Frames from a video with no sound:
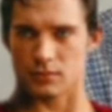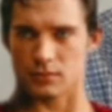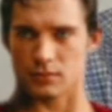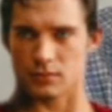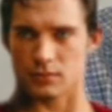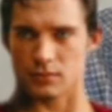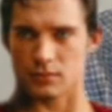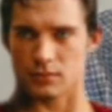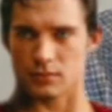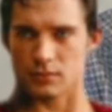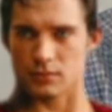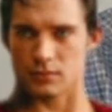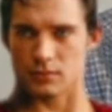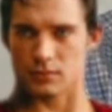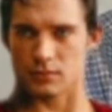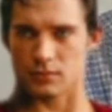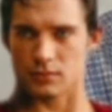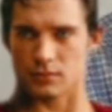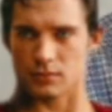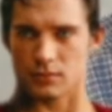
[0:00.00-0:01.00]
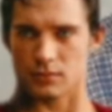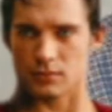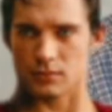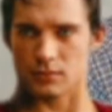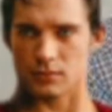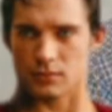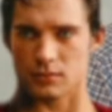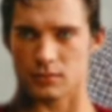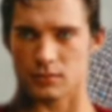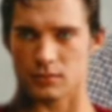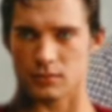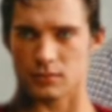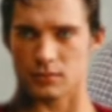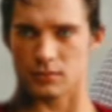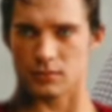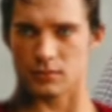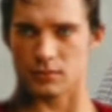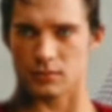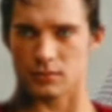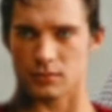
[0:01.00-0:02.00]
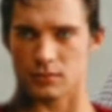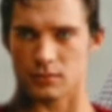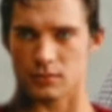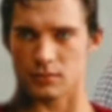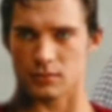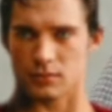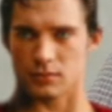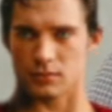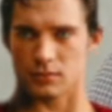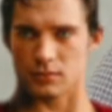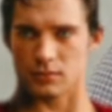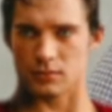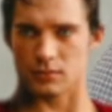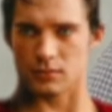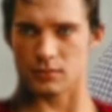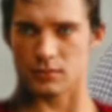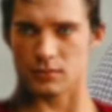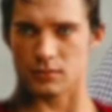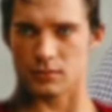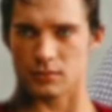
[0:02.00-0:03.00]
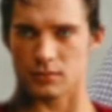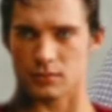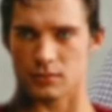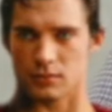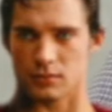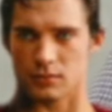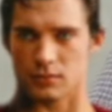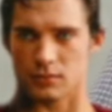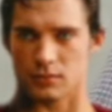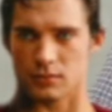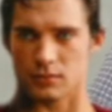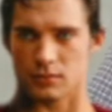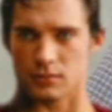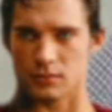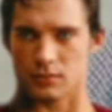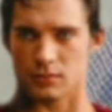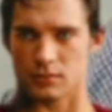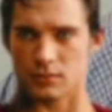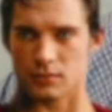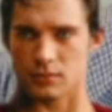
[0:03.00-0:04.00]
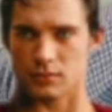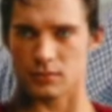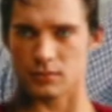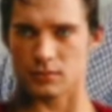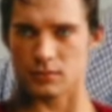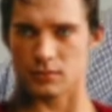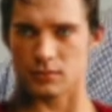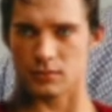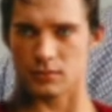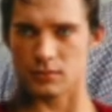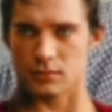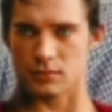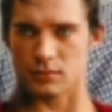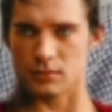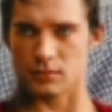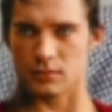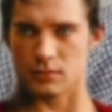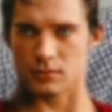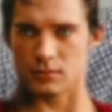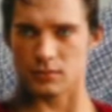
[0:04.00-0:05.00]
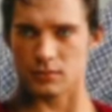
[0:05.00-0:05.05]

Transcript: No words are spoken by the person on screen.